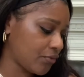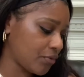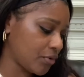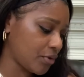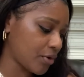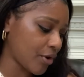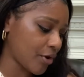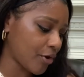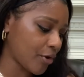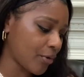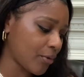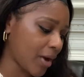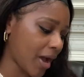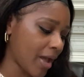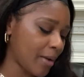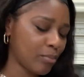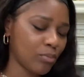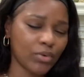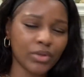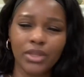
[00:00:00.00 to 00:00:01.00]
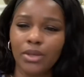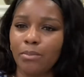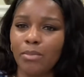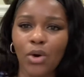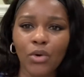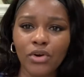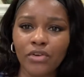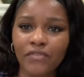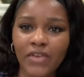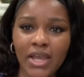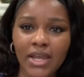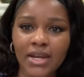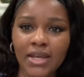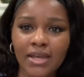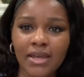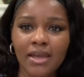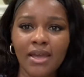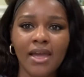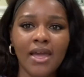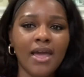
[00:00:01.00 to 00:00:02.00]
You know, I'm really
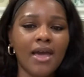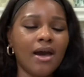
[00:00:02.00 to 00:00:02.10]
motivated.